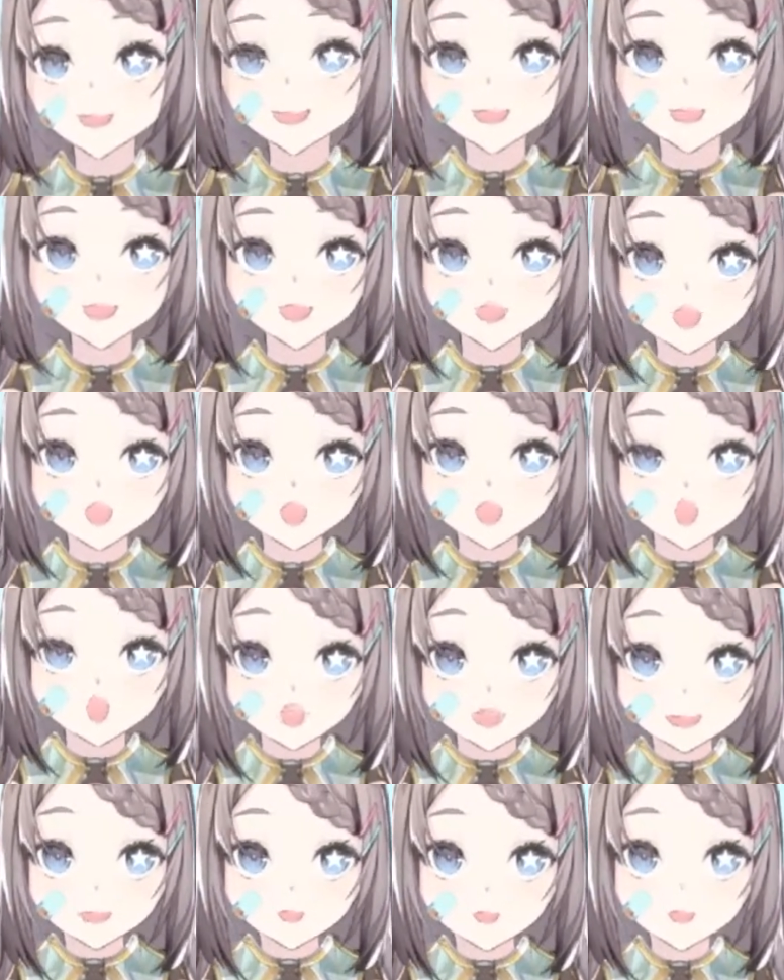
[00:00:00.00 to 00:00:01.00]
And
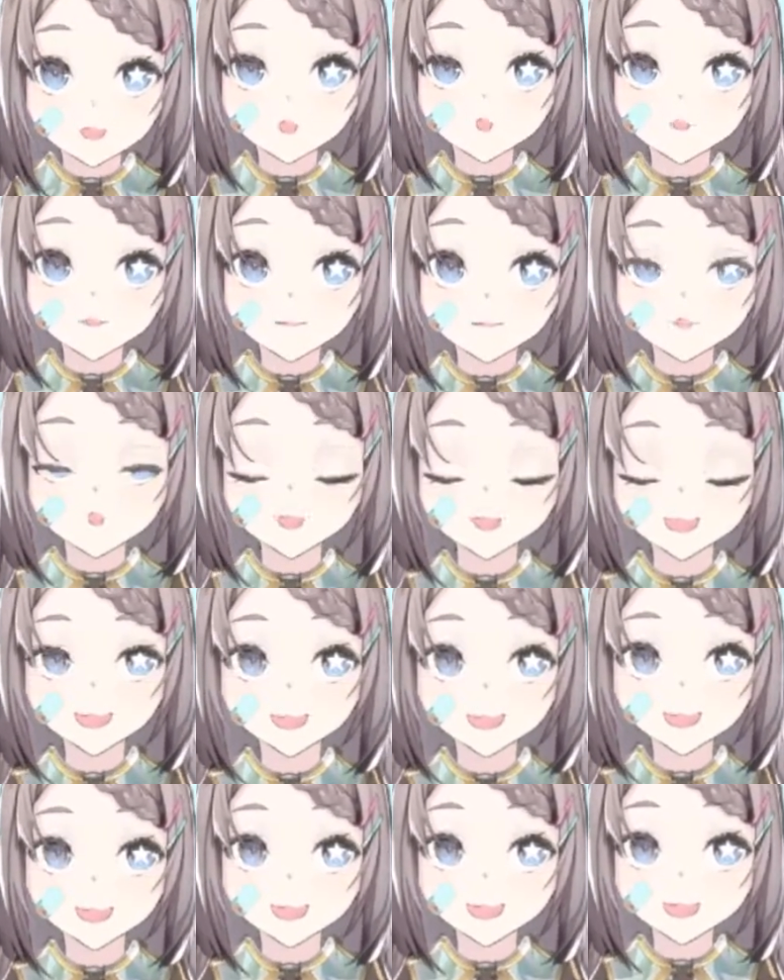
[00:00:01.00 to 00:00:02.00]
you
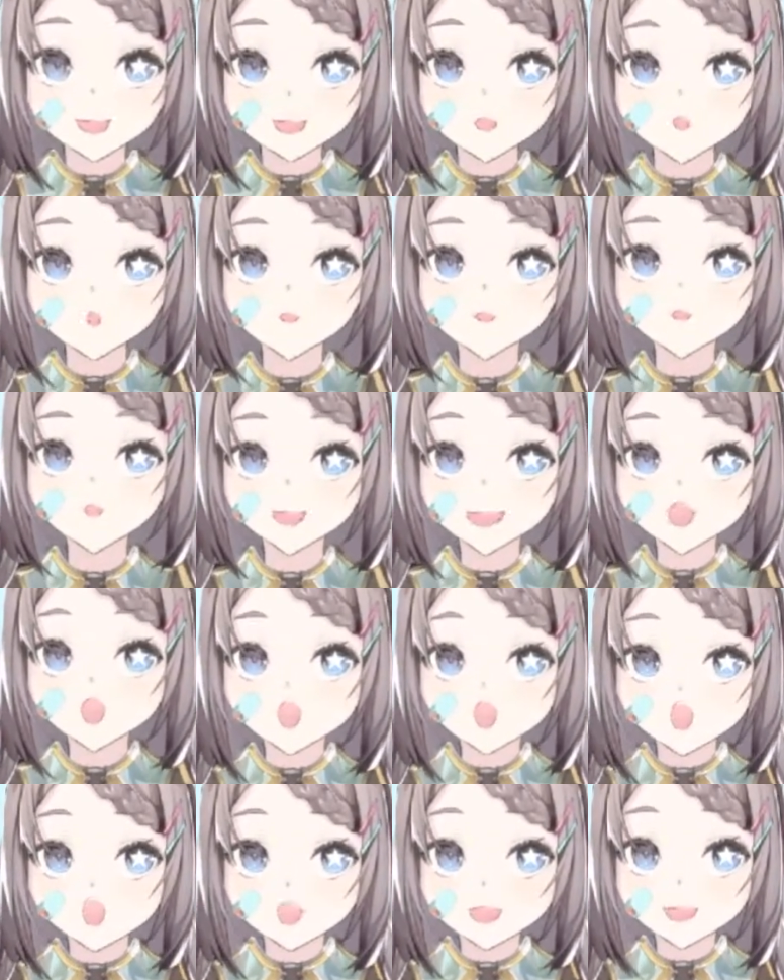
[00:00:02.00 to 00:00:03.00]
could try
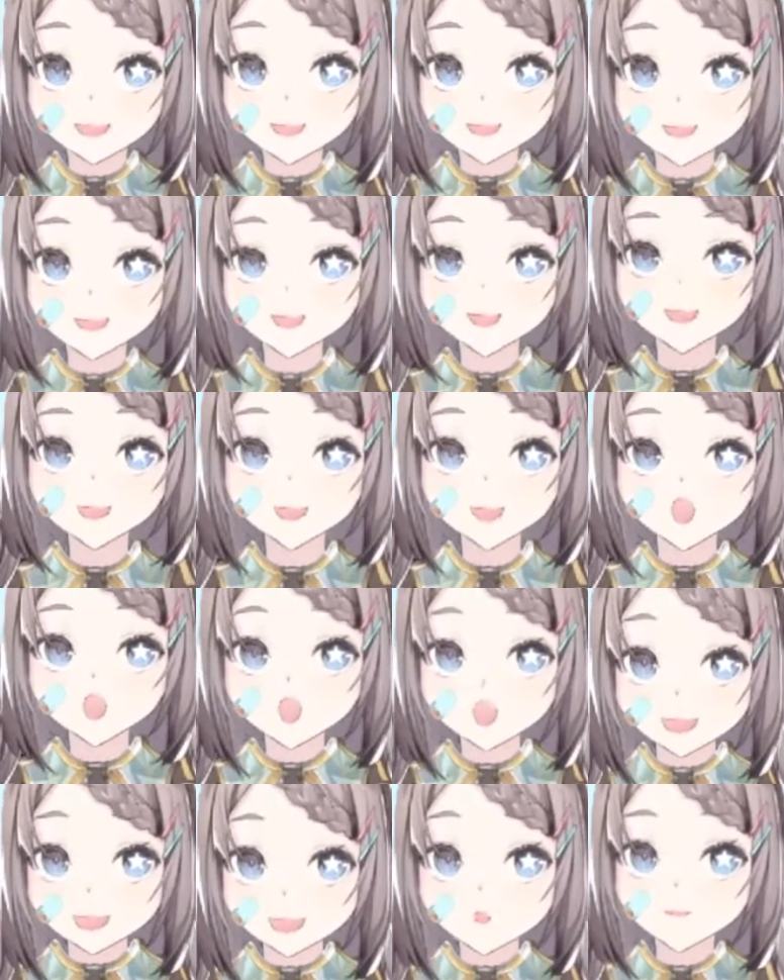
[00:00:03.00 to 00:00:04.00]
not
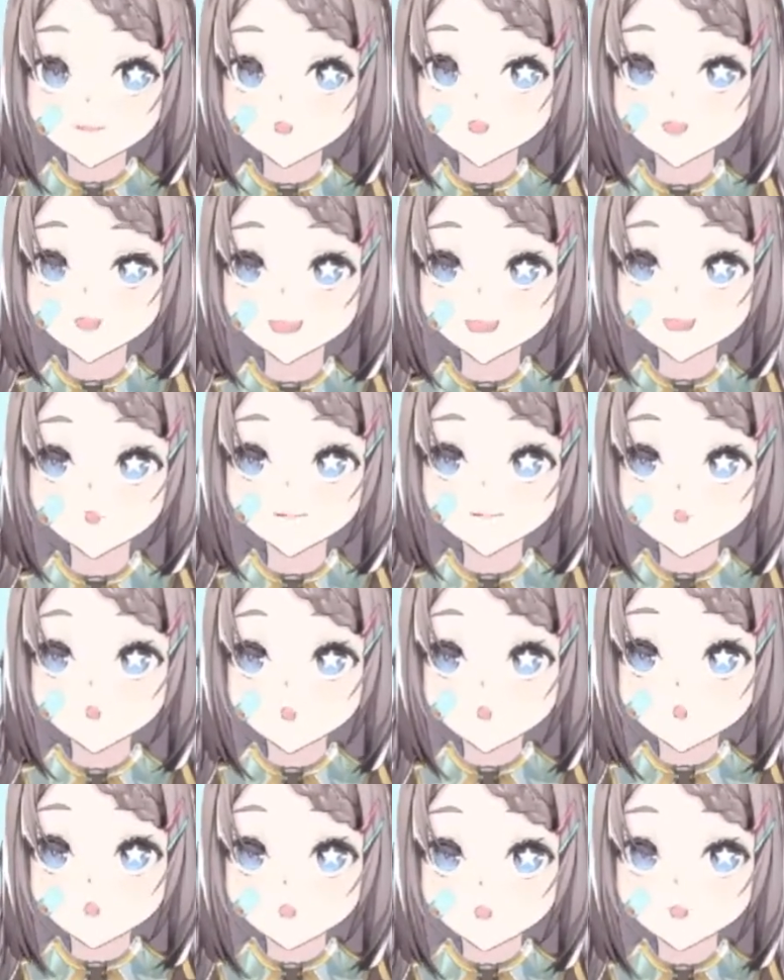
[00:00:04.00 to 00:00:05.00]
copying it there, but
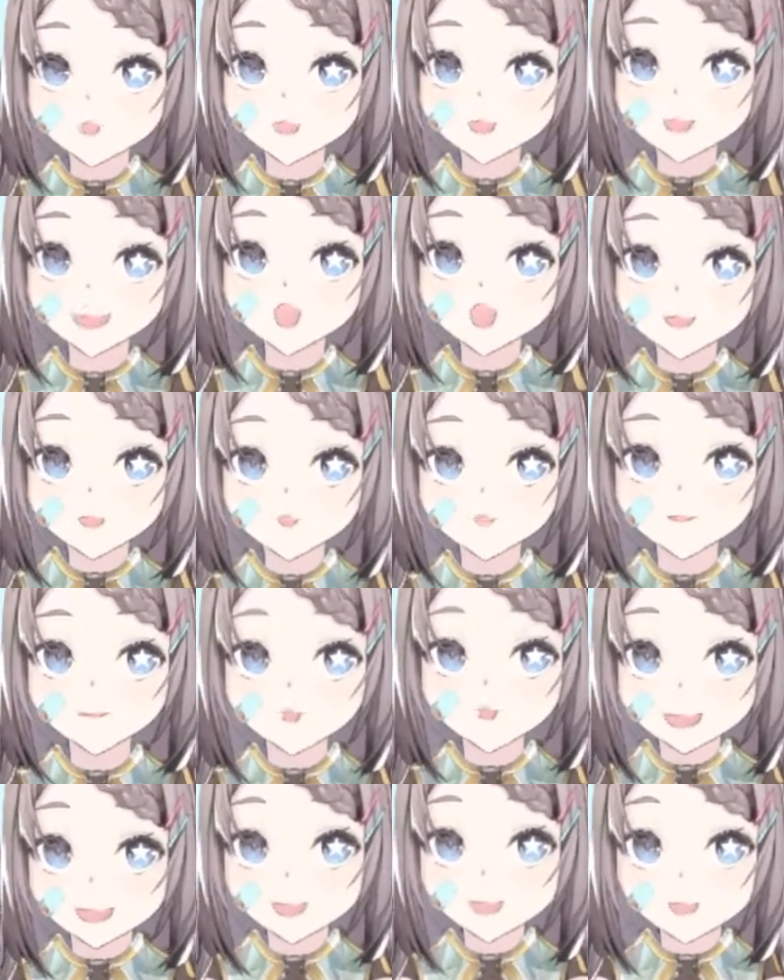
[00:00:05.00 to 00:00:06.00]
last time I
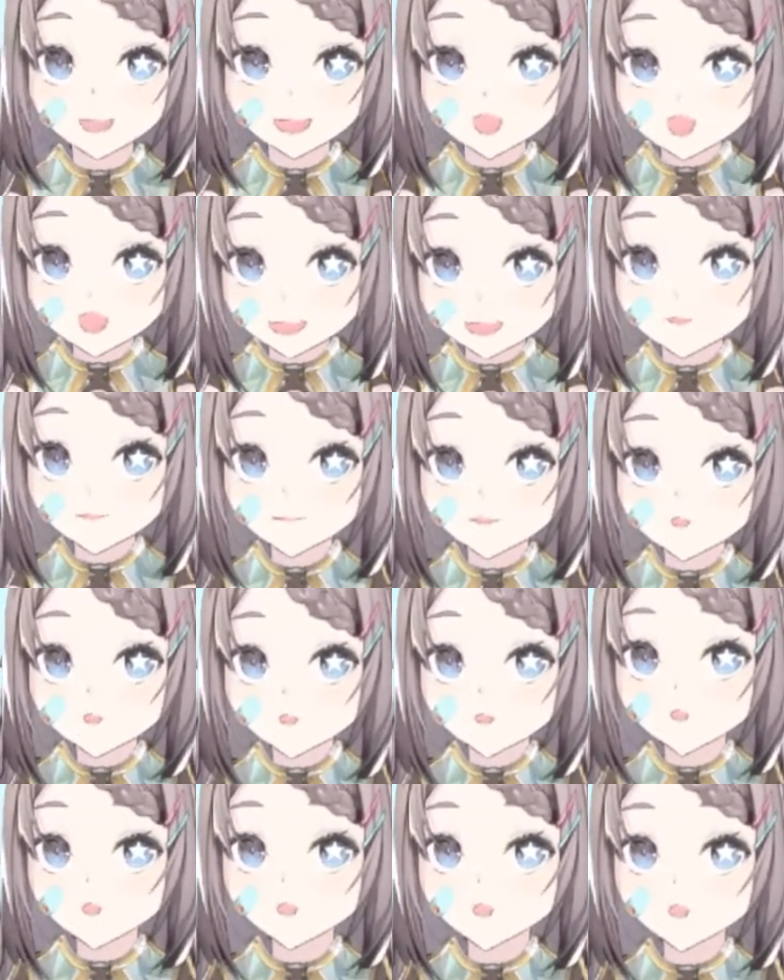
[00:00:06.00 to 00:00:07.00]
not copied it there,